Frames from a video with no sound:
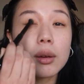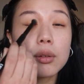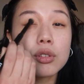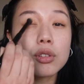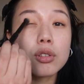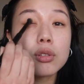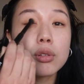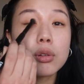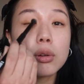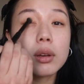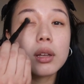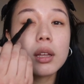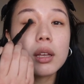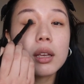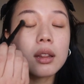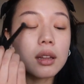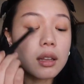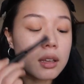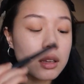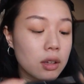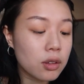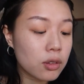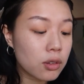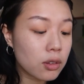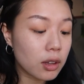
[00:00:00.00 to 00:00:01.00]
I was just going like
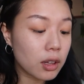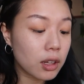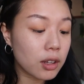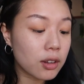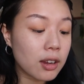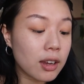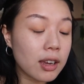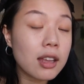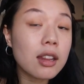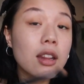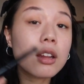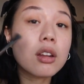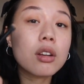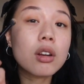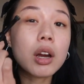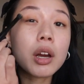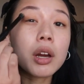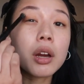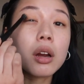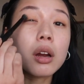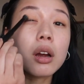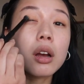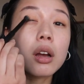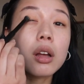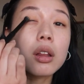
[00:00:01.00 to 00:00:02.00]
this and then taking the
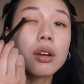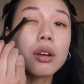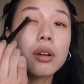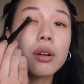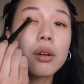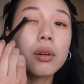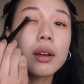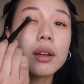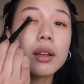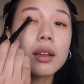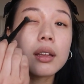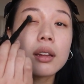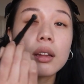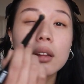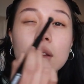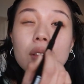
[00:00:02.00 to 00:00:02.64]
darker color and going like